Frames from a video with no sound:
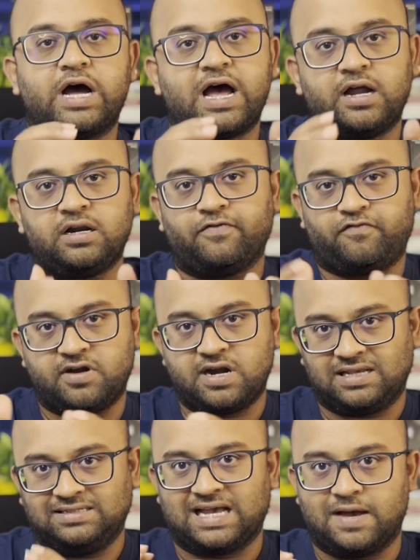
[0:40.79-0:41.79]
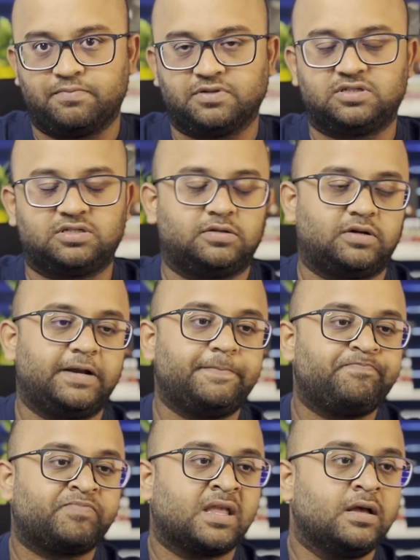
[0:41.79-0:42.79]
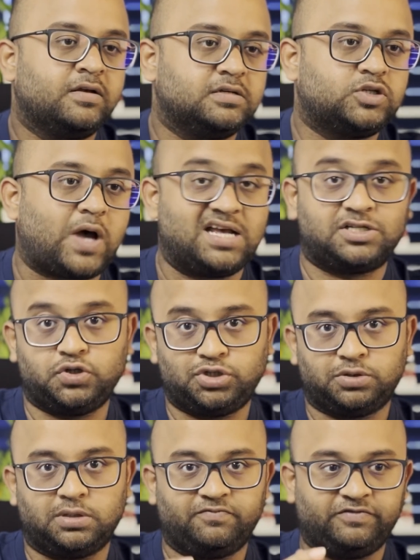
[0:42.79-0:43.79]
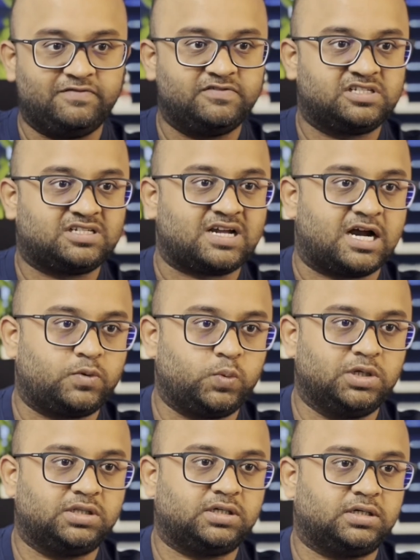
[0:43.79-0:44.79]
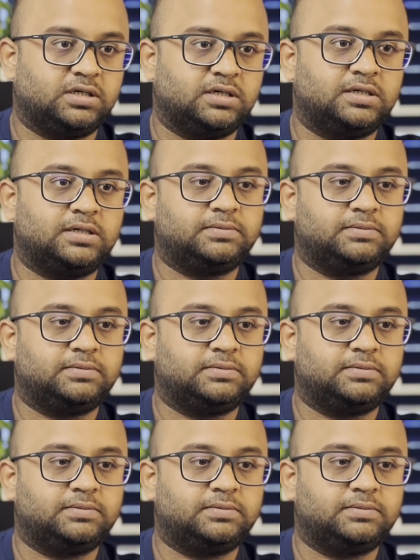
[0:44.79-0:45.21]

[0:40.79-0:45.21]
and different examples, right? So as usual, we will start with uh,